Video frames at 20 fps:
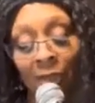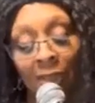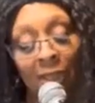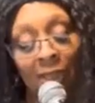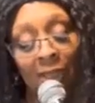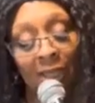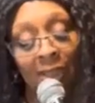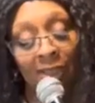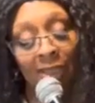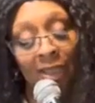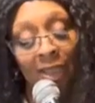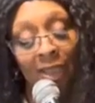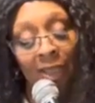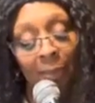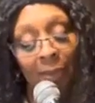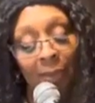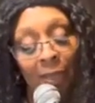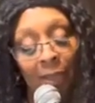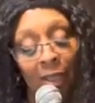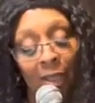He's
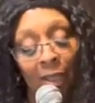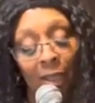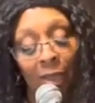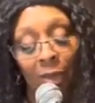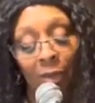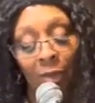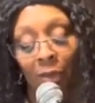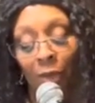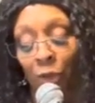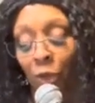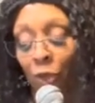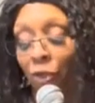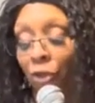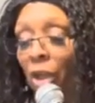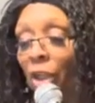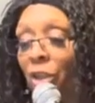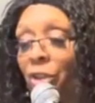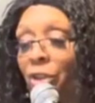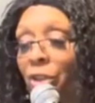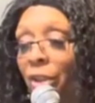sleeping in uh, the
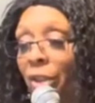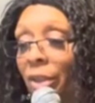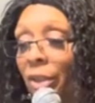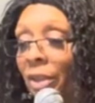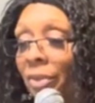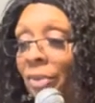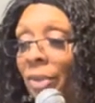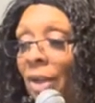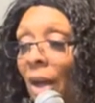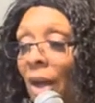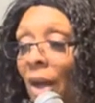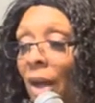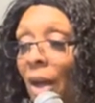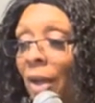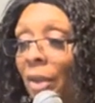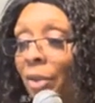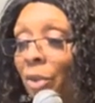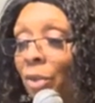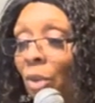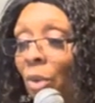structure of
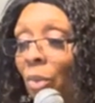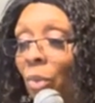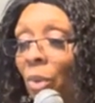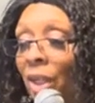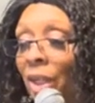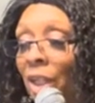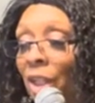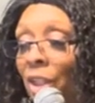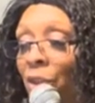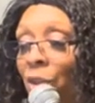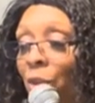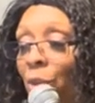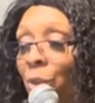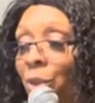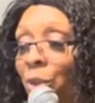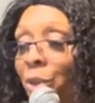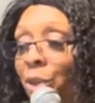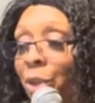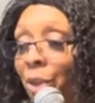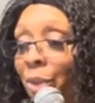God, you know, what he's
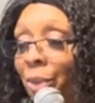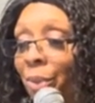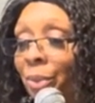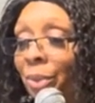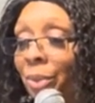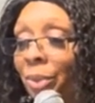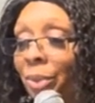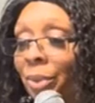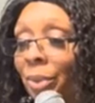used to.